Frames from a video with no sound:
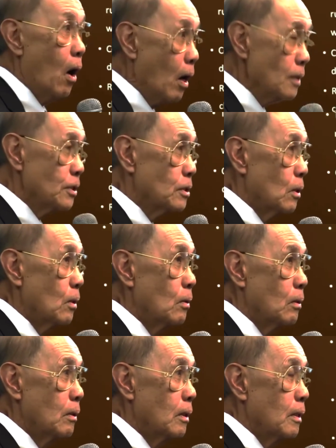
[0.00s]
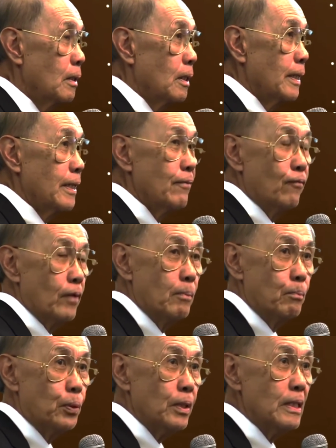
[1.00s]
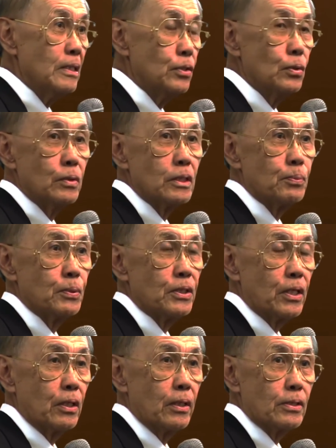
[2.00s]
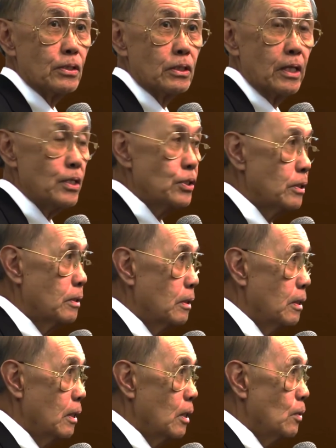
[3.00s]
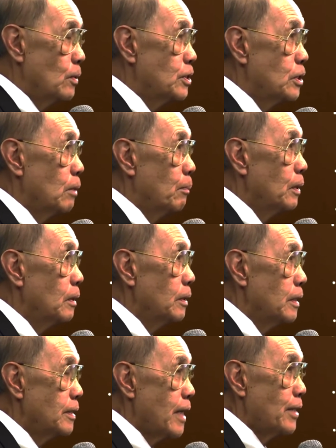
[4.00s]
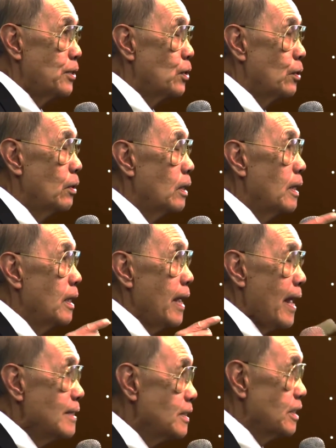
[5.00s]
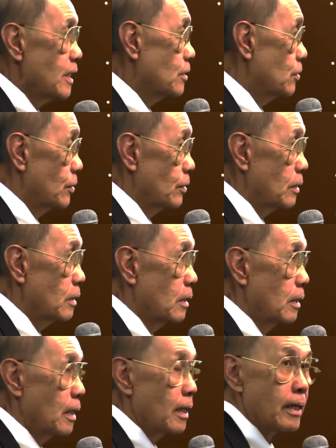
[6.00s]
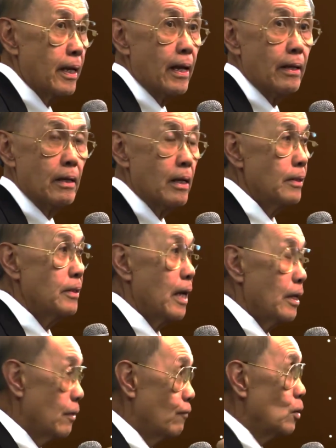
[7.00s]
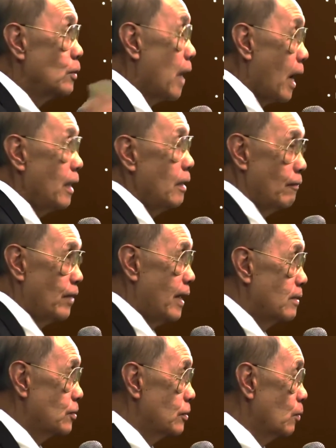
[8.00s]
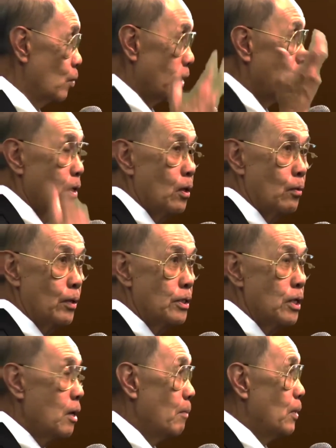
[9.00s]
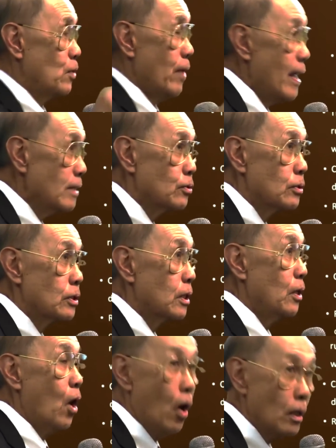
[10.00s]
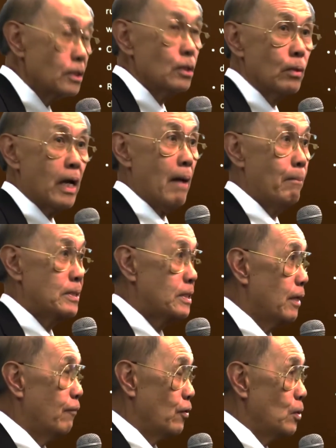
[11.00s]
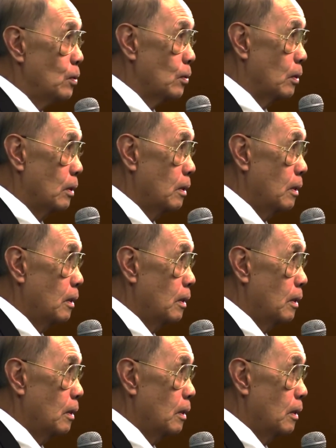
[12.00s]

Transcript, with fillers: Also, in, in put into this particular legislation was the ability that your ancestors can, not, if you died of cancer working at Oak Ridge, but your ancestors could also compensate for you